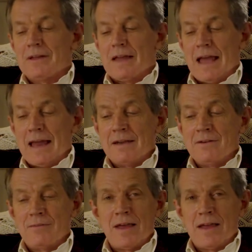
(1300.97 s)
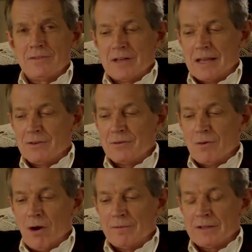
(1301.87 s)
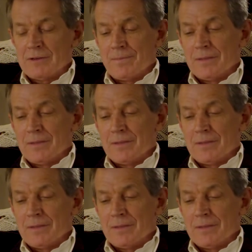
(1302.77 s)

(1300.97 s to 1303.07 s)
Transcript: and there's an end of it.